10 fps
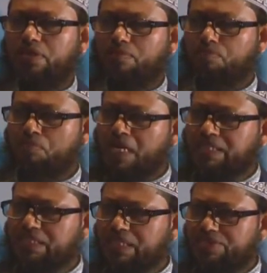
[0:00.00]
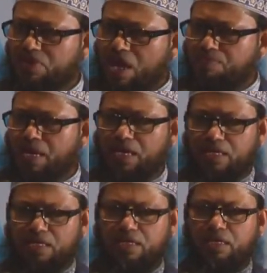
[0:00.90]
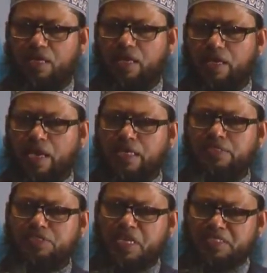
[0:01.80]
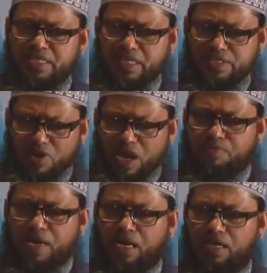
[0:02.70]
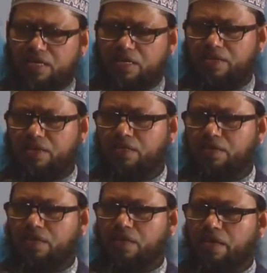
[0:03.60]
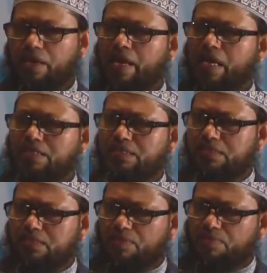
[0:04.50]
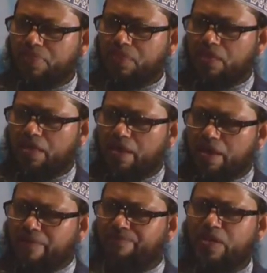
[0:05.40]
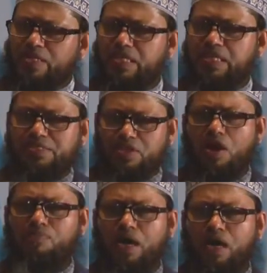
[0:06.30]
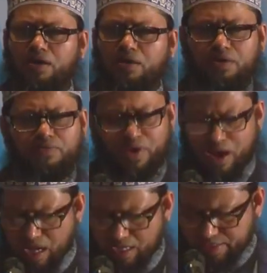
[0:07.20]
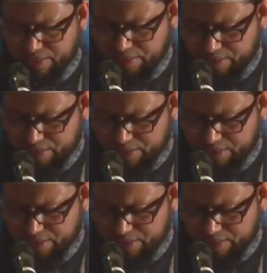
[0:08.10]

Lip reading: message is rahmah. His teaching is rahmah. His everything is rahmah for us.